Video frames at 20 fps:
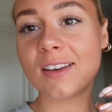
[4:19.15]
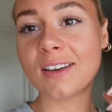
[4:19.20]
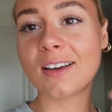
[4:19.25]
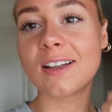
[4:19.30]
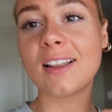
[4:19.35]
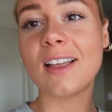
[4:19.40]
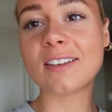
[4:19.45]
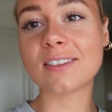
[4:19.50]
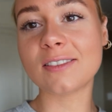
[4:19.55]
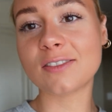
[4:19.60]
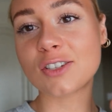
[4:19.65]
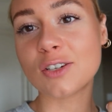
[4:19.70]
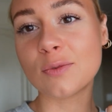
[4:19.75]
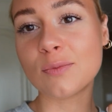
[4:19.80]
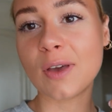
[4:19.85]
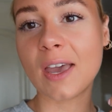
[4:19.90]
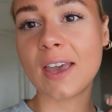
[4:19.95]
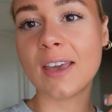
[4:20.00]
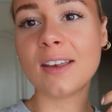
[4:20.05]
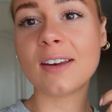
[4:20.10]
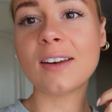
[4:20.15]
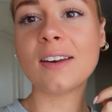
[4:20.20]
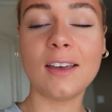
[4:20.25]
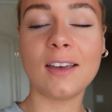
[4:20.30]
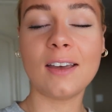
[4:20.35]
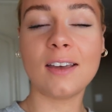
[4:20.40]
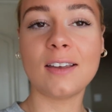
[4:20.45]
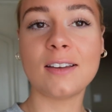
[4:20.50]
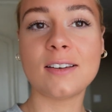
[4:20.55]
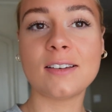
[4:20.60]
a glass of champagne
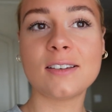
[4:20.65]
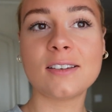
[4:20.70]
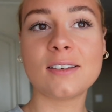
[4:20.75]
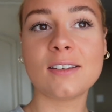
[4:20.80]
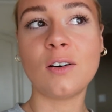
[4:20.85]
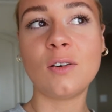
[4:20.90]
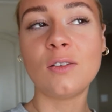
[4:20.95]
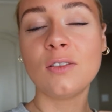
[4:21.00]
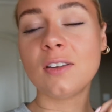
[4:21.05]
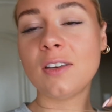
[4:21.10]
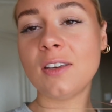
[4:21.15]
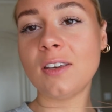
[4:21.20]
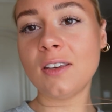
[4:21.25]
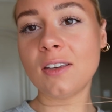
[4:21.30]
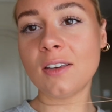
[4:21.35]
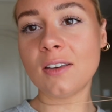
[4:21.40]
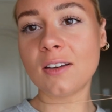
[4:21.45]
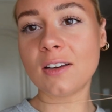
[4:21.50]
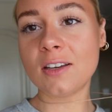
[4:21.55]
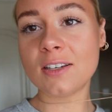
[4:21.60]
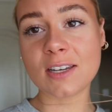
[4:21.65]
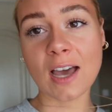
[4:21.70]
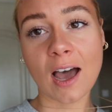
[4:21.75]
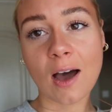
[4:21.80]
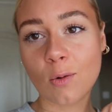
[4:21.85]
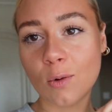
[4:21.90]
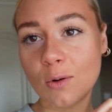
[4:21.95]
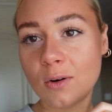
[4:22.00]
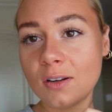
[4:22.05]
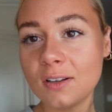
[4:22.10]
and only a
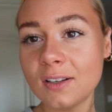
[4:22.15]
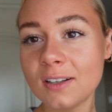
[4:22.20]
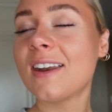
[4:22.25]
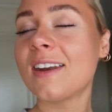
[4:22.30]
towel.